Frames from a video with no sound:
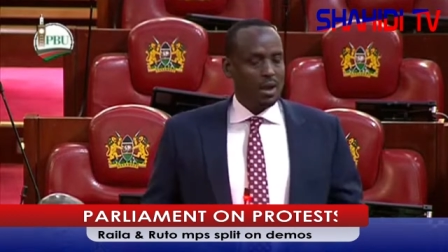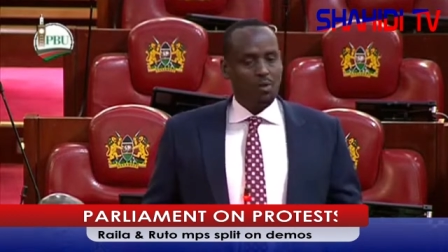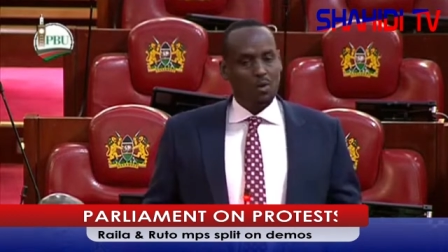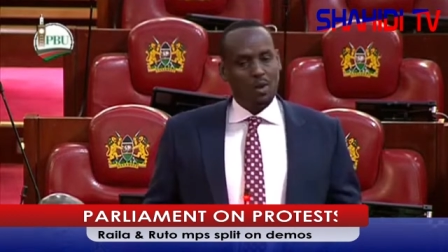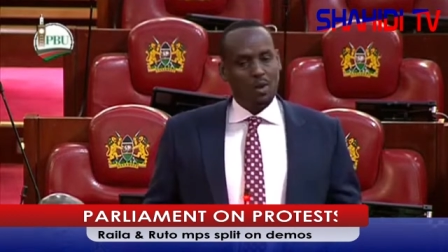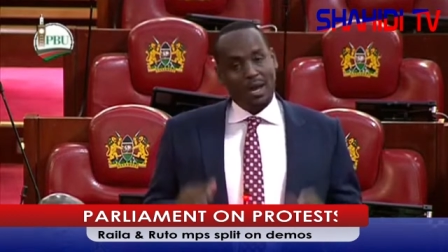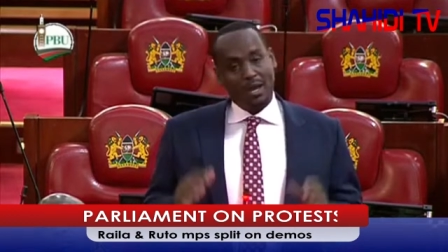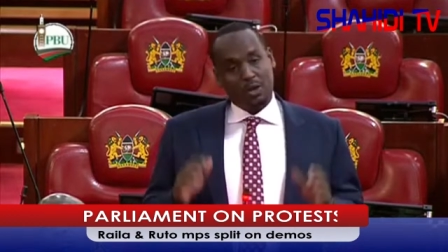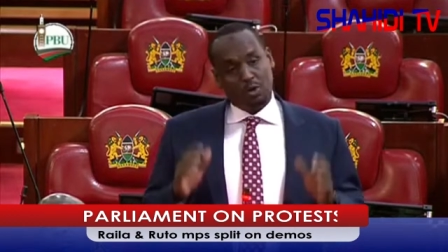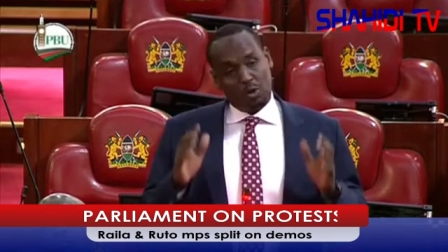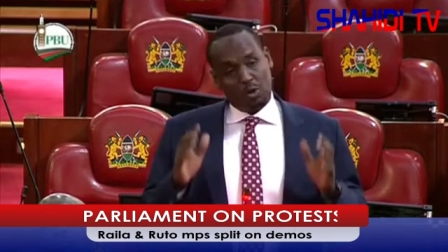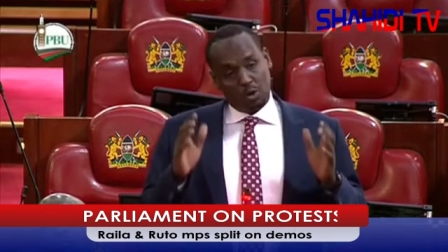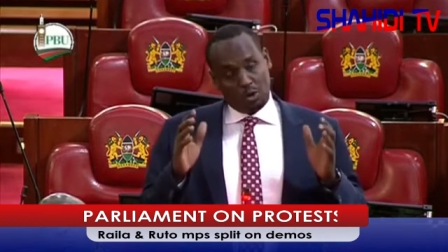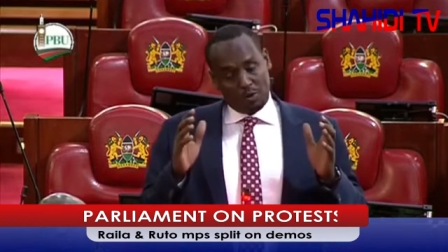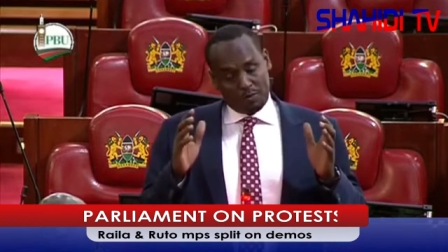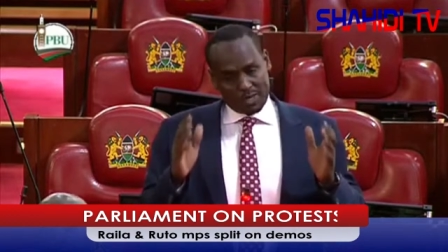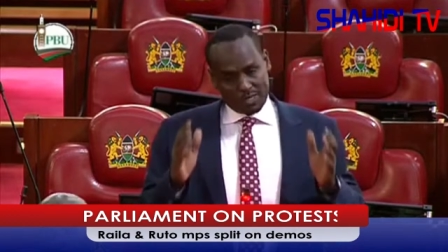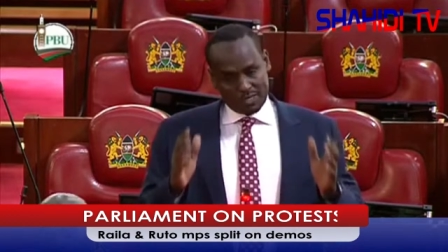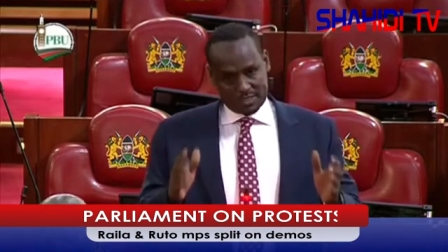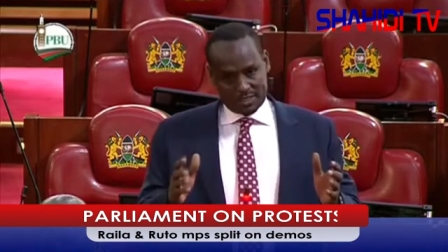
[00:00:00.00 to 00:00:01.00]
I would like
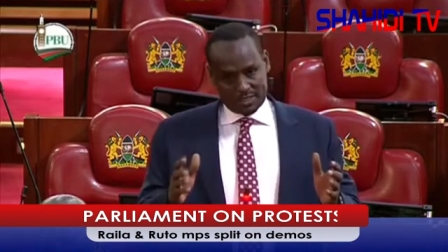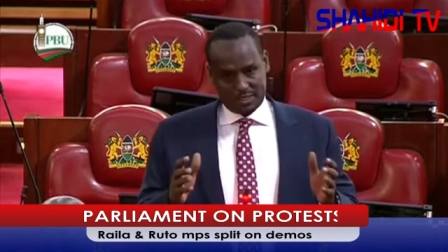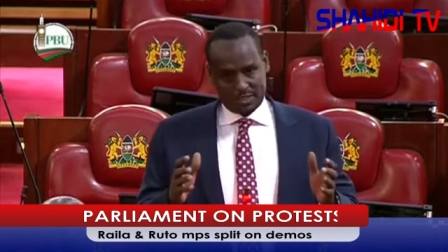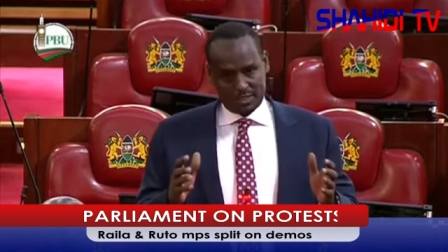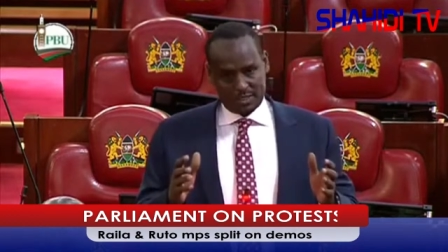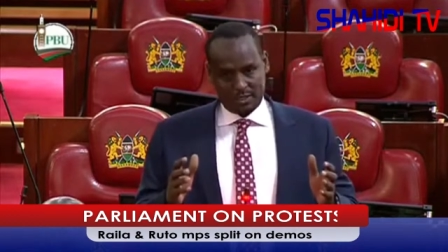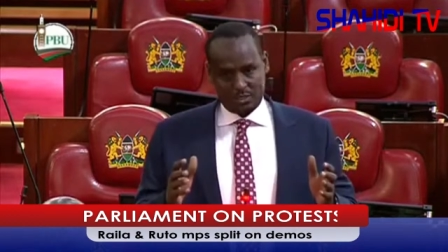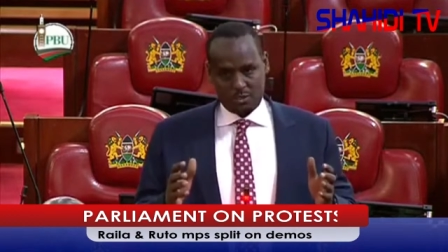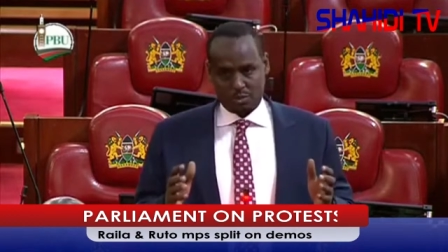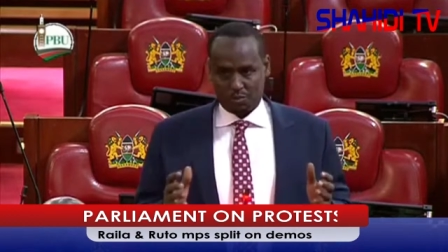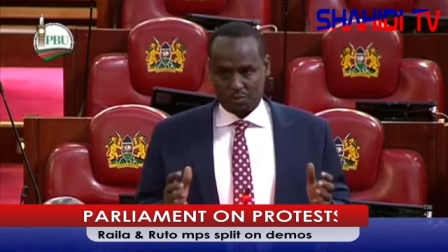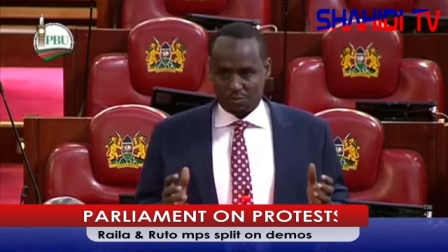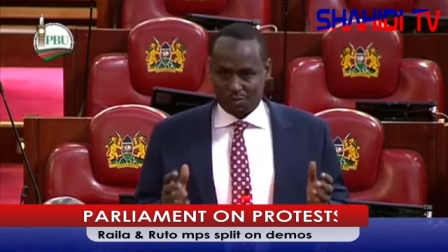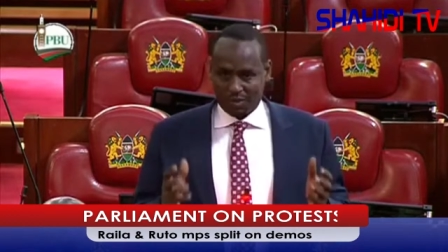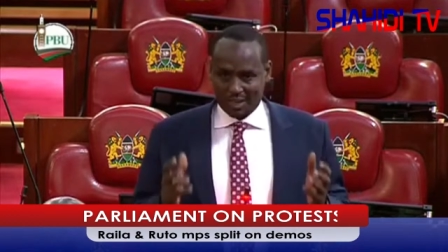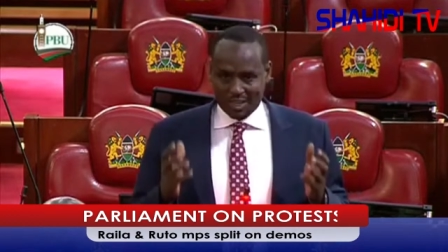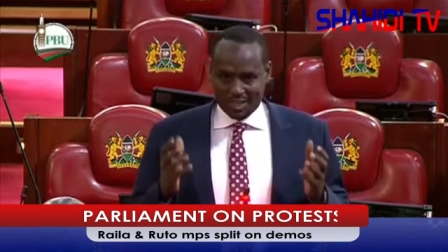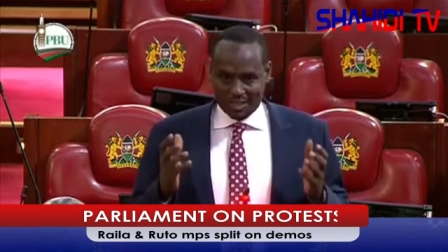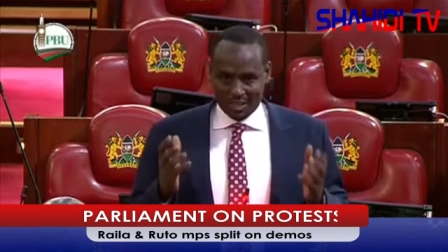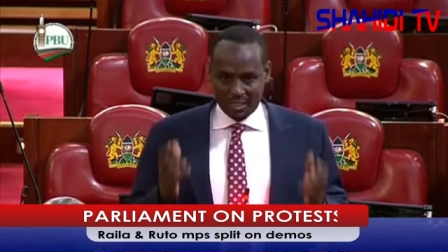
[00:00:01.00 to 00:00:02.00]
all of us to
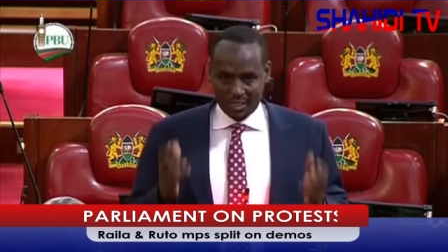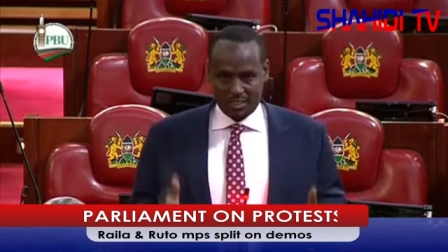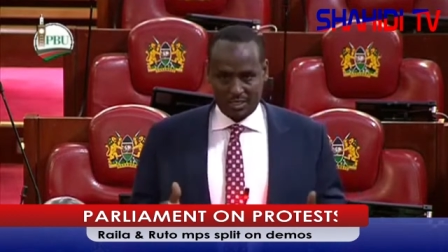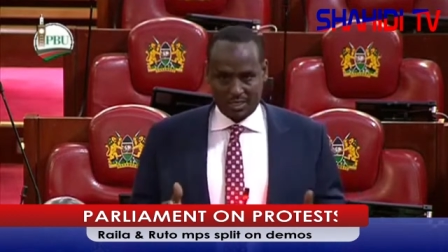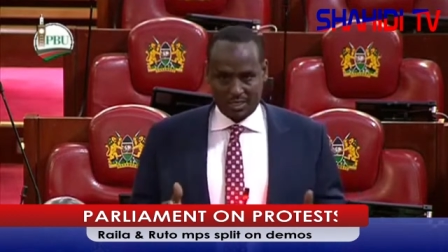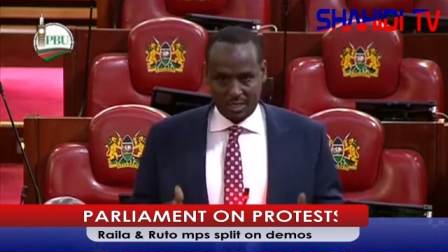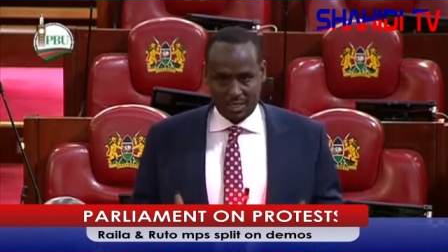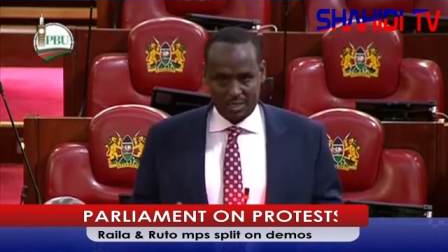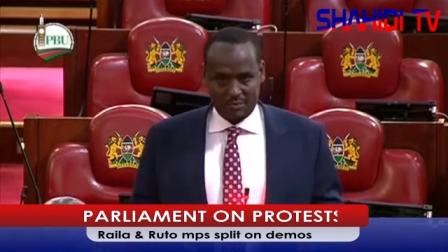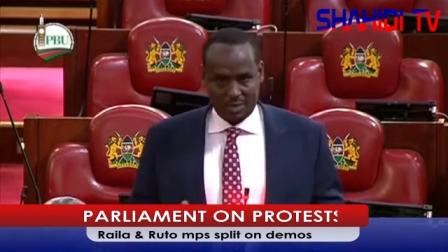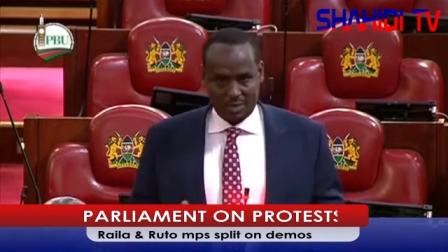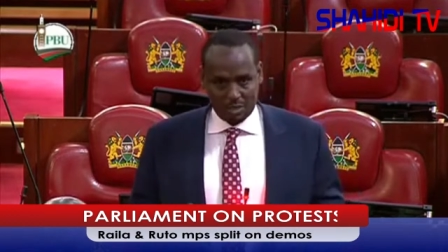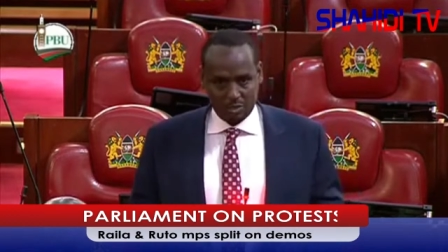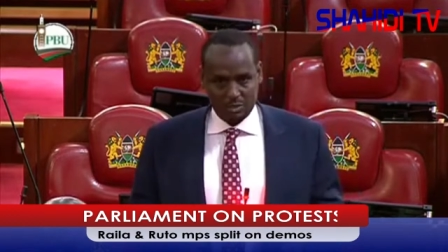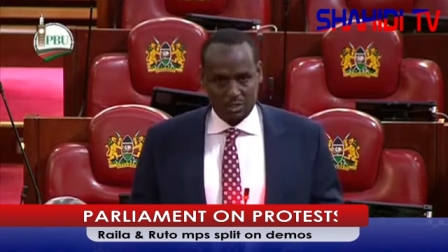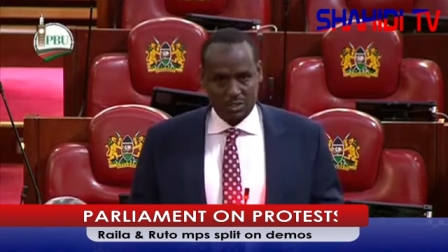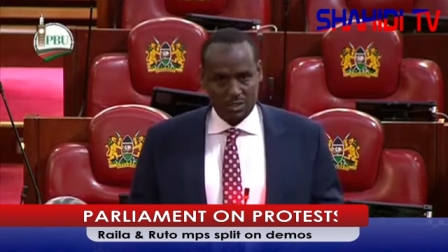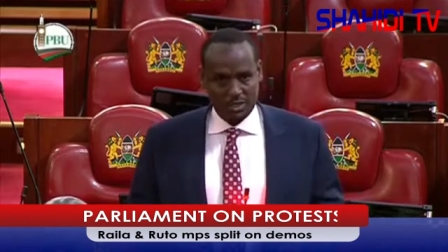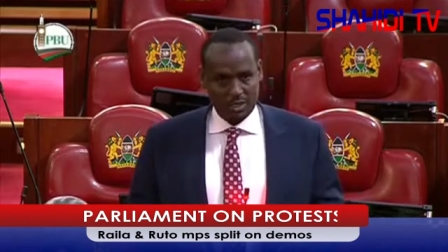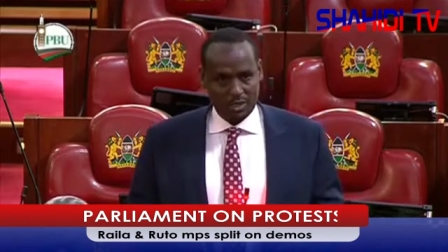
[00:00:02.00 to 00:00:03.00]
think critically
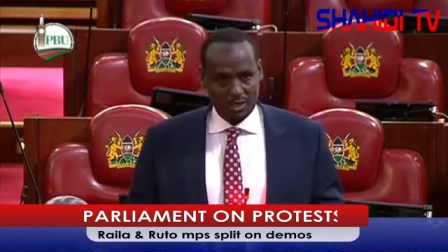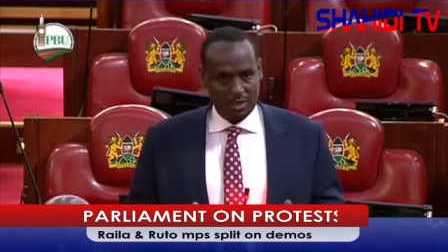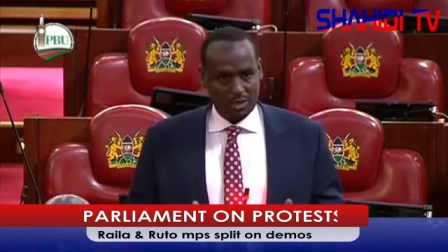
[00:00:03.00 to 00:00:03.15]
about